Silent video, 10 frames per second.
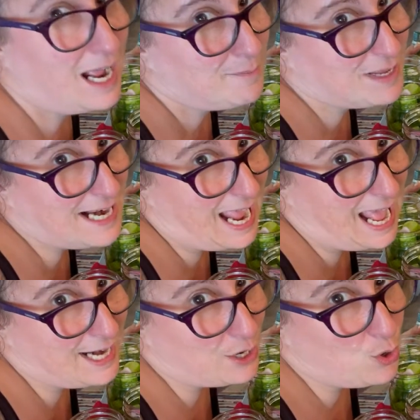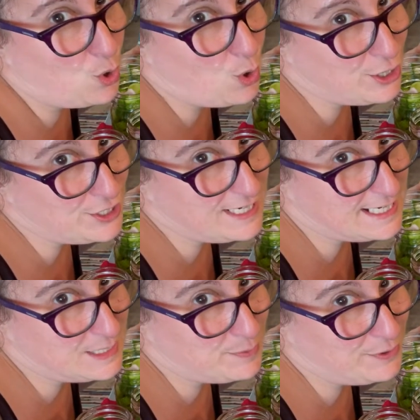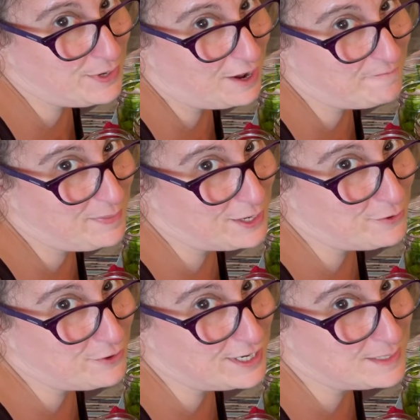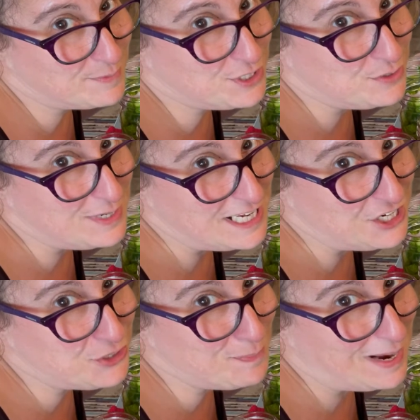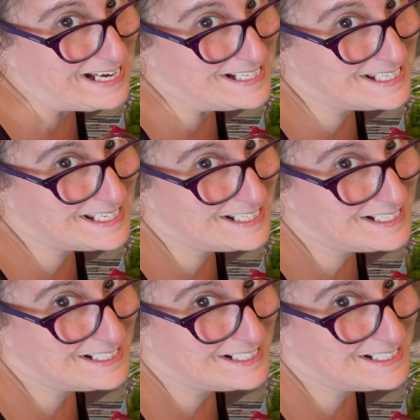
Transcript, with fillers: I'm gonna add 1/4 teaspoon of pickle crisp to each pint.